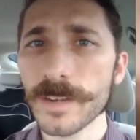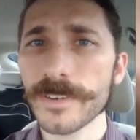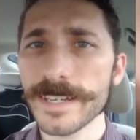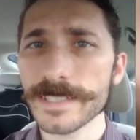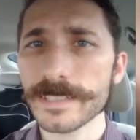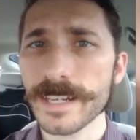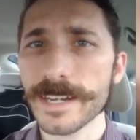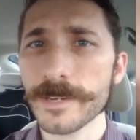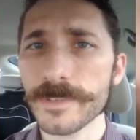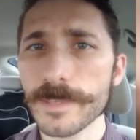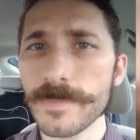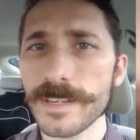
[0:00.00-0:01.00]
already starting
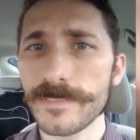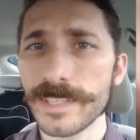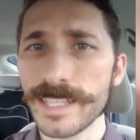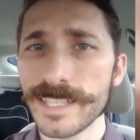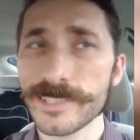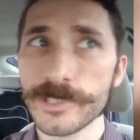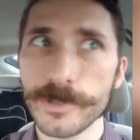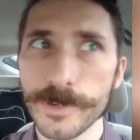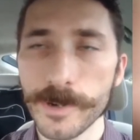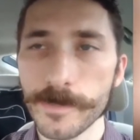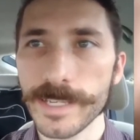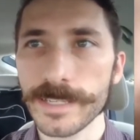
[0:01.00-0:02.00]
with a bit of a hitch. You
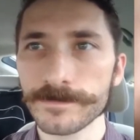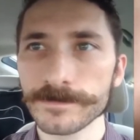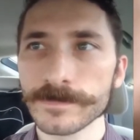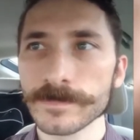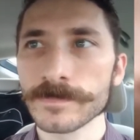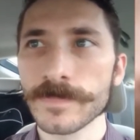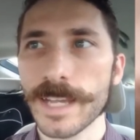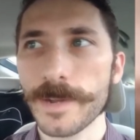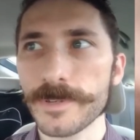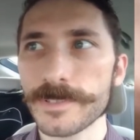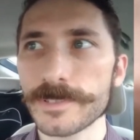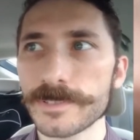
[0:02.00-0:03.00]
know me. I
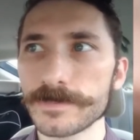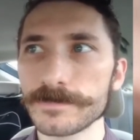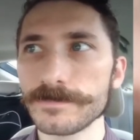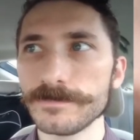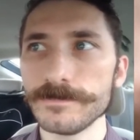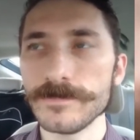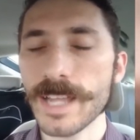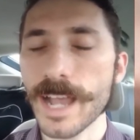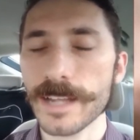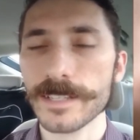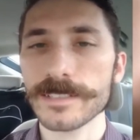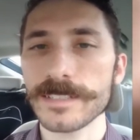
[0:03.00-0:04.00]
was
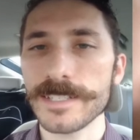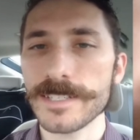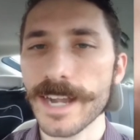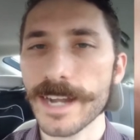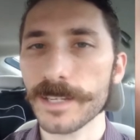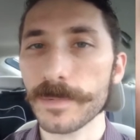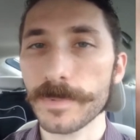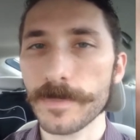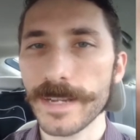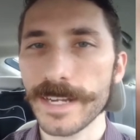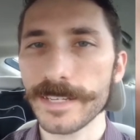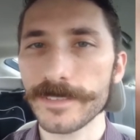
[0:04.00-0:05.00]
not entirely
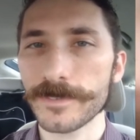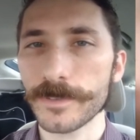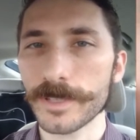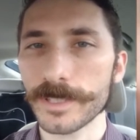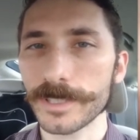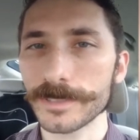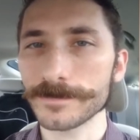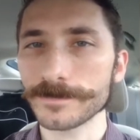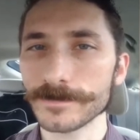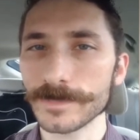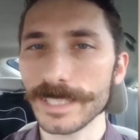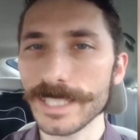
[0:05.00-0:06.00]
prepared for
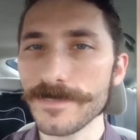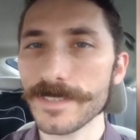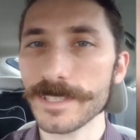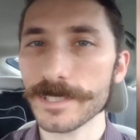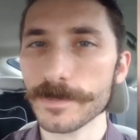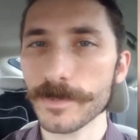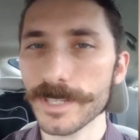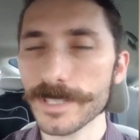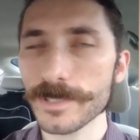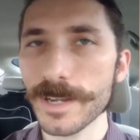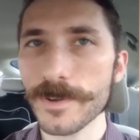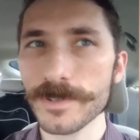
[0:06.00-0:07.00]
leaving this morning.
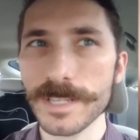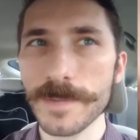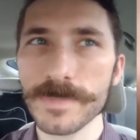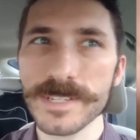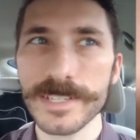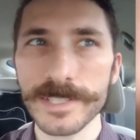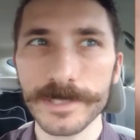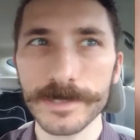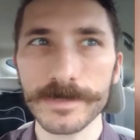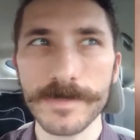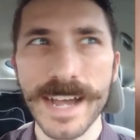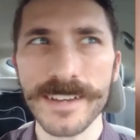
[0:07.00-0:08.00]
So I was up
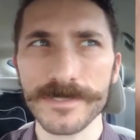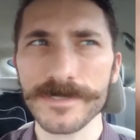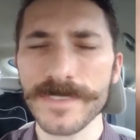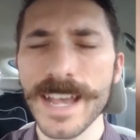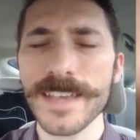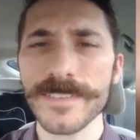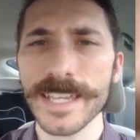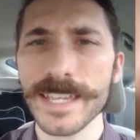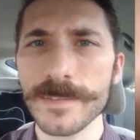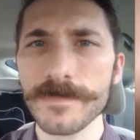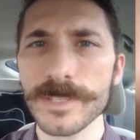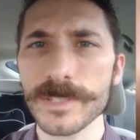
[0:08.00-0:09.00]
until about 5
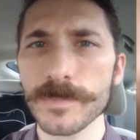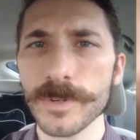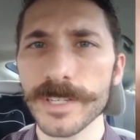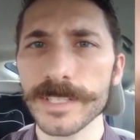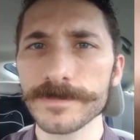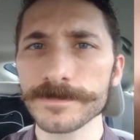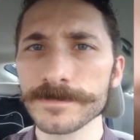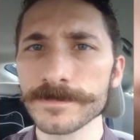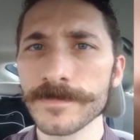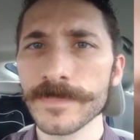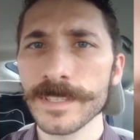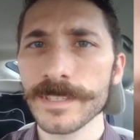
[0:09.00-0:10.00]
a.m. this morning
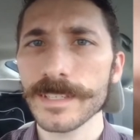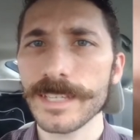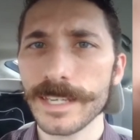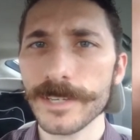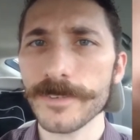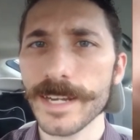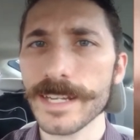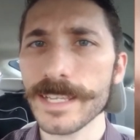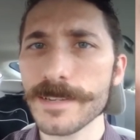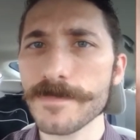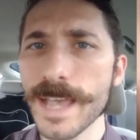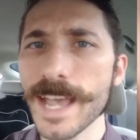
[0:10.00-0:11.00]
getting
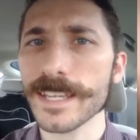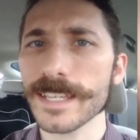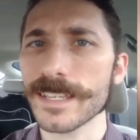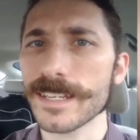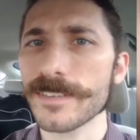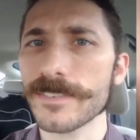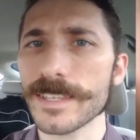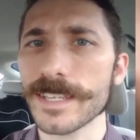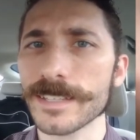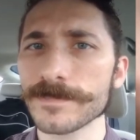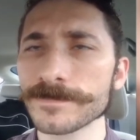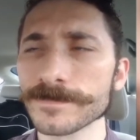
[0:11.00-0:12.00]
ready and packing and
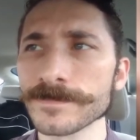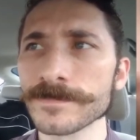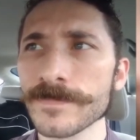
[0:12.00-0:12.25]
everything.